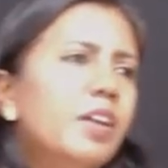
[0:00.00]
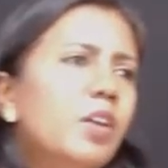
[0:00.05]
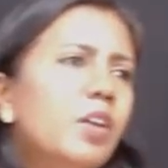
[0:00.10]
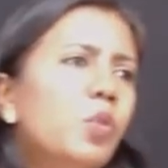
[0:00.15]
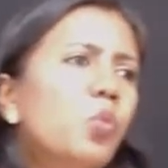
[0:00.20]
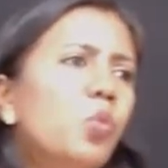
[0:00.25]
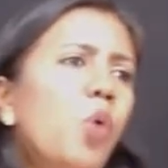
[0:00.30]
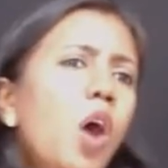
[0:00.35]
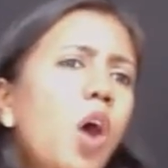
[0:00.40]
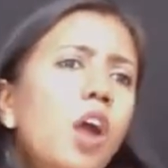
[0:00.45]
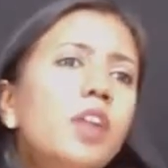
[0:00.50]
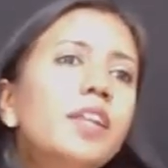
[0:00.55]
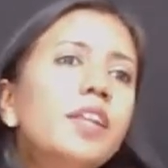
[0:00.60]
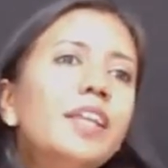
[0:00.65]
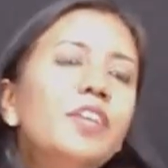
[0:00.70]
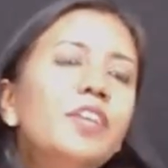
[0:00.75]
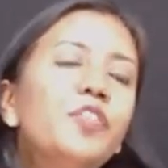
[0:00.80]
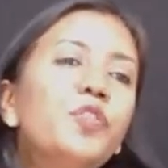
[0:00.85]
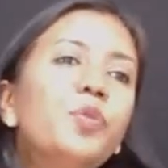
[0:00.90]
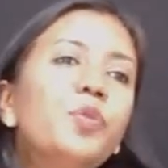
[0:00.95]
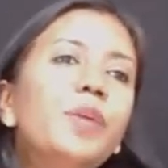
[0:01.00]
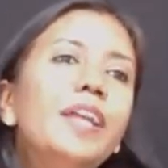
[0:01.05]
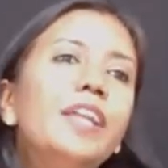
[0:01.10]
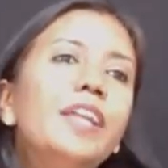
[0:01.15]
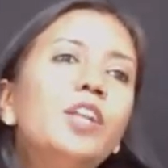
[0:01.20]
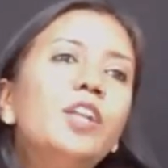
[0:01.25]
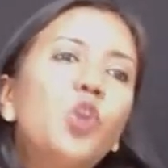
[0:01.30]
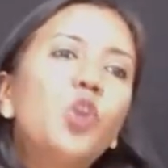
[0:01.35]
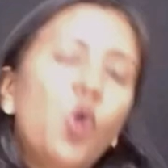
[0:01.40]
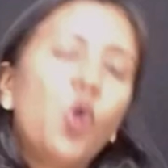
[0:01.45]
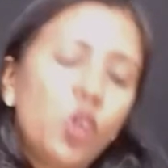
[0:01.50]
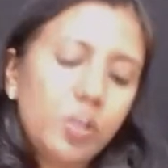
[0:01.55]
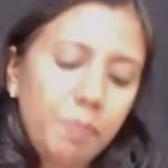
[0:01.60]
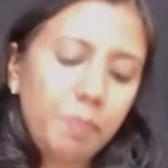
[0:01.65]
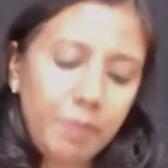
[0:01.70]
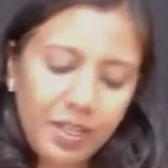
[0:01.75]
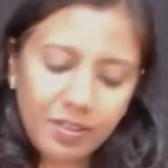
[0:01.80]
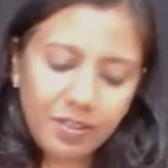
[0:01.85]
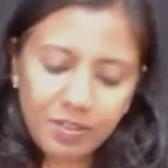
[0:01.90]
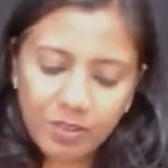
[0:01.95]
What if we don't
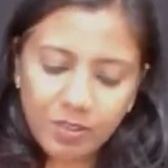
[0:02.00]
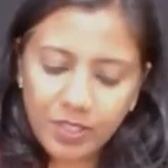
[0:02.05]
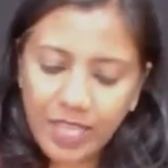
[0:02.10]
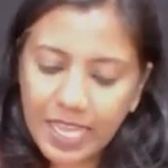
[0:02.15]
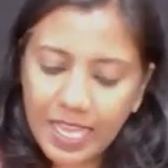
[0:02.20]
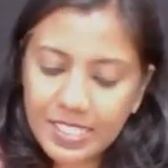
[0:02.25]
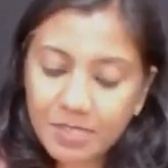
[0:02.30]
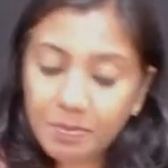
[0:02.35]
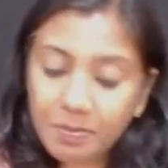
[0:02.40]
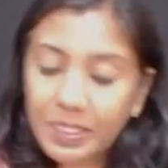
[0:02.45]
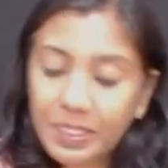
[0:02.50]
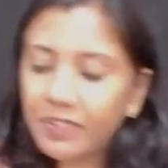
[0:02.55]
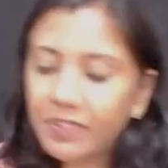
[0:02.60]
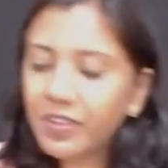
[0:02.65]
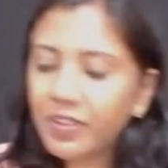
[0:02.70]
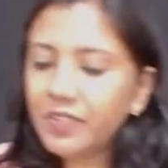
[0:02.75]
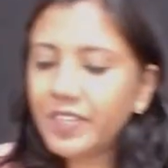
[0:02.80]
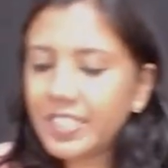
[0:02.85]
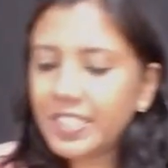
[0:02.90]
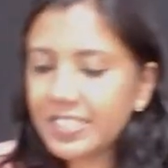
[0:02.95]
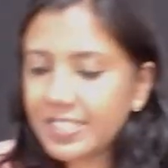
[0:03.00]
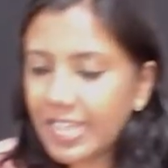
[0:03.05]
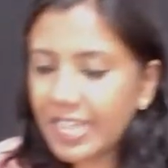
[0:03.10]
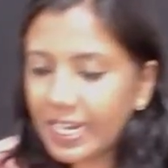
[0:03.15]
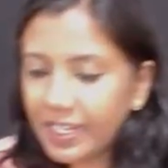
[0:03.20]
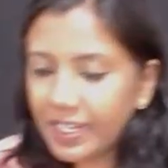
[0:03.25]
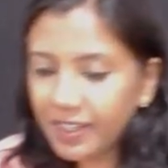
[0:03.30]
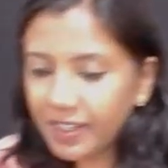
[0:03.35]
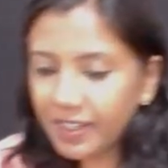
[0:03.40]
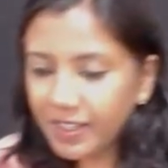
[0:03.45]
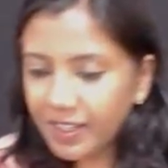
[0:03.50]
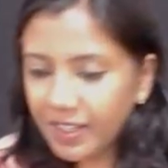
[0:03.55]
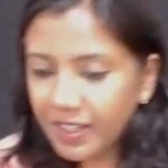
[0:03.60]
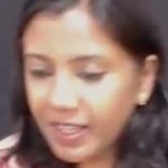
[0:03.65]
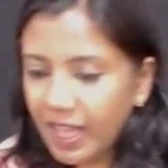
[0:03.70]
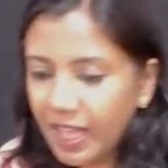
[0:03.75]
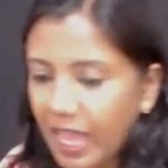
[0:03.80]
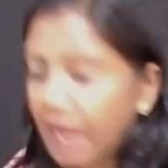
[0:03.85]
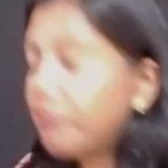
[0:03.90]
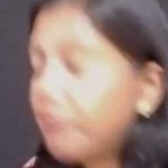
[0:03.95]
pray? Okay, as a believer, we decide,
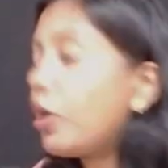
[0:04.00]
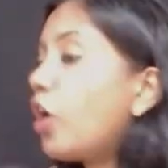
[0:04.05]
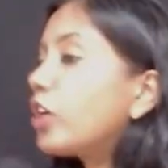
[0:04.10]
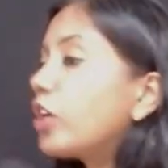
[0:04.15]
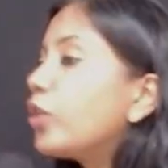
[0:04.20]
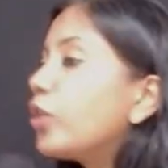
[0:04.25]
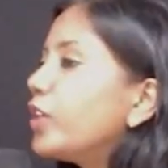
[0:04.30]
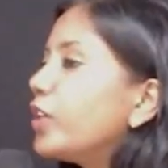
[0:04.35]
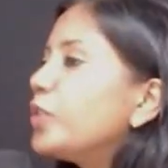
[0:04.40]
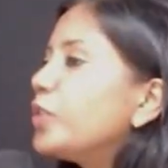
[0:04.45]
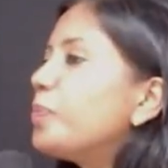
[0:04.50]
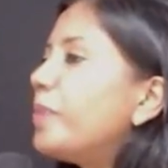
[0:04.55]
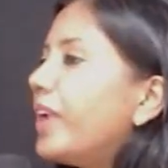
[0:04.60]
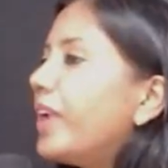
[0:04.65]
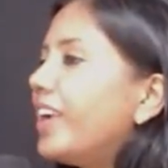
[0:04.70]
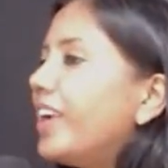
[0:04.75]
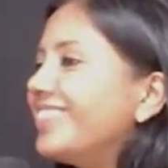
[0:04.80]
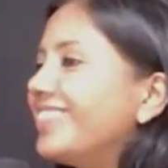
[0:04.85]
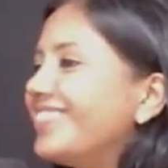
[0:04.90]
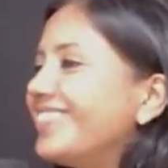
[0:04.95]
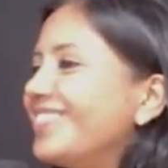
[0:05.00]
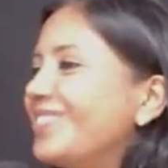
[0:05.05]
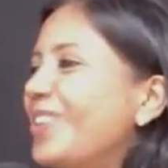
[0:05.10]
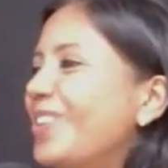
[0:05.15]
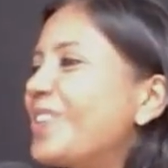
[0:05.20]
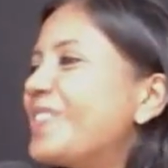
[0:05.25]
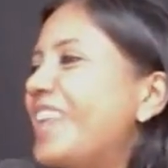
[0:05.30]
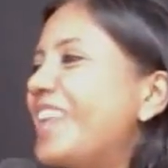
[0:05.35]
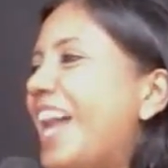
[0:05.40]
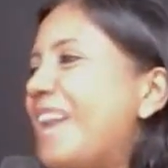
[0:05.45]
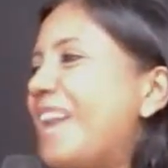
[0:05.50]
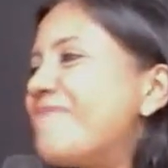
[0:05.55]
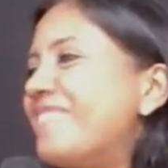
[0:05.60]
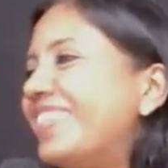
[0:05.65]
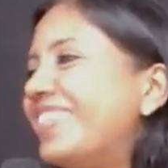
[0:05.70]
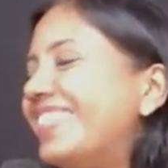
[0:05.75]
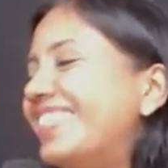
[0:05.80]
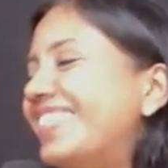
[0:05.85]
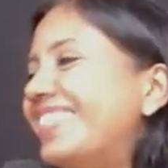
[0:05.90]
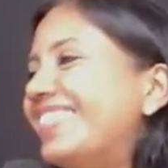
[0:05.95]
I'm not going to pray. What will
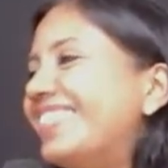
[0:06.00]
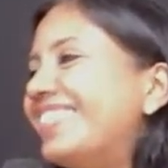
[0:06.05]
happen?